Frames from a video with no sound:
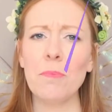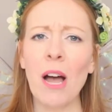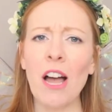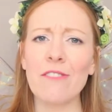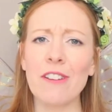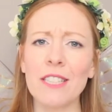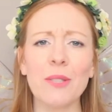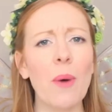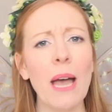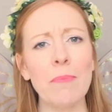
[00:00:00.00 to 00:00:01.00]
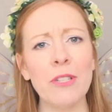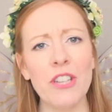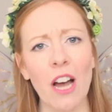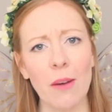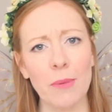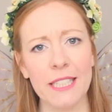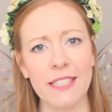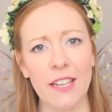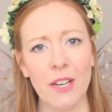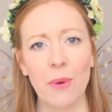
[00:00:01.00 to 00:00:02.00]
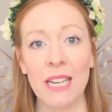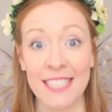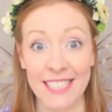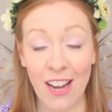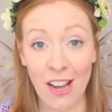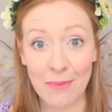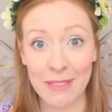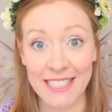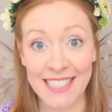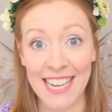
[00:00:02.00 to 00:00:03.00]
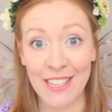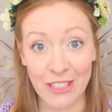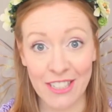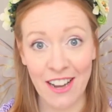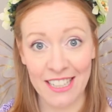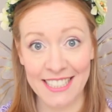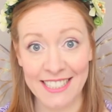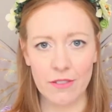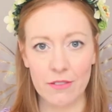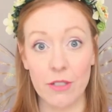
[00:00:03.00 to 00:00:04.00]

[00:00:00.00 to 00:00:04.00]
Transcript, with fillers: pirates wear pyjamas when it's time to say goodnight?